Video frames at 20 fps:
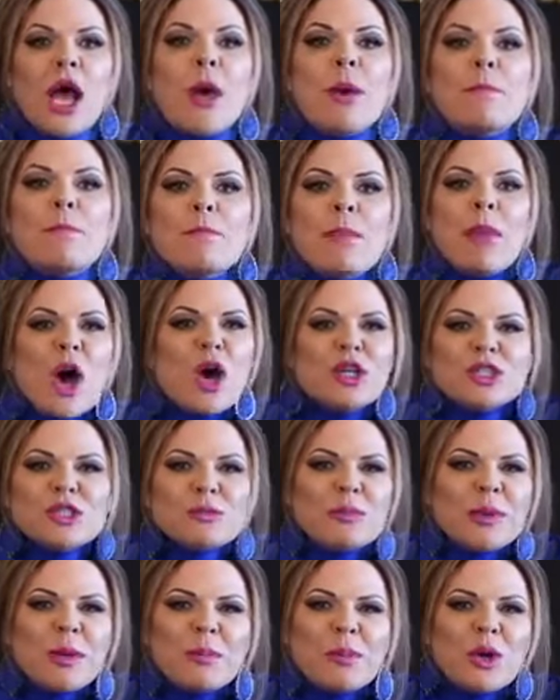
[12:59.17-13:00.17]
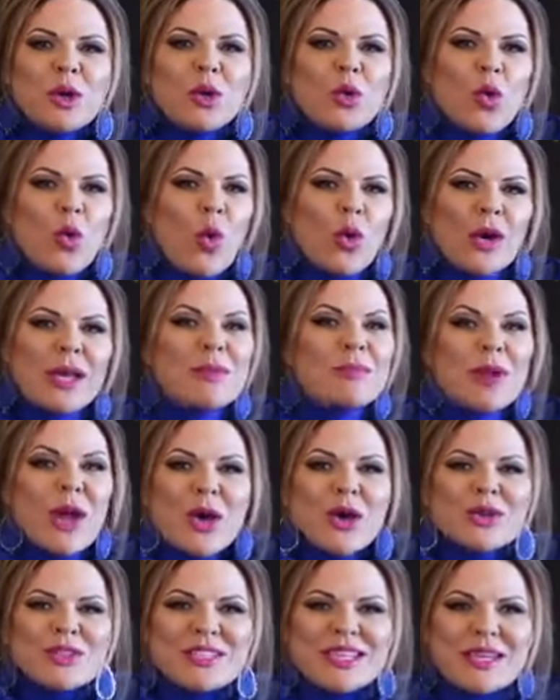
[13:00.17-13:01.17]
Most people who call him
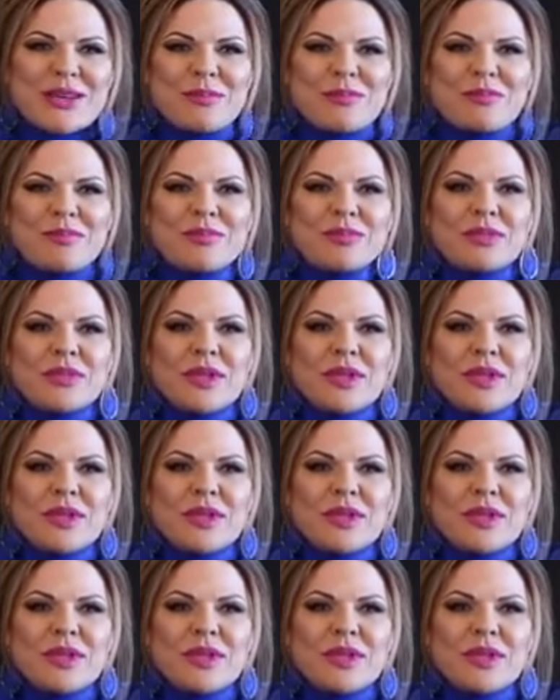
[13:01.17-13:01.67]
knows him.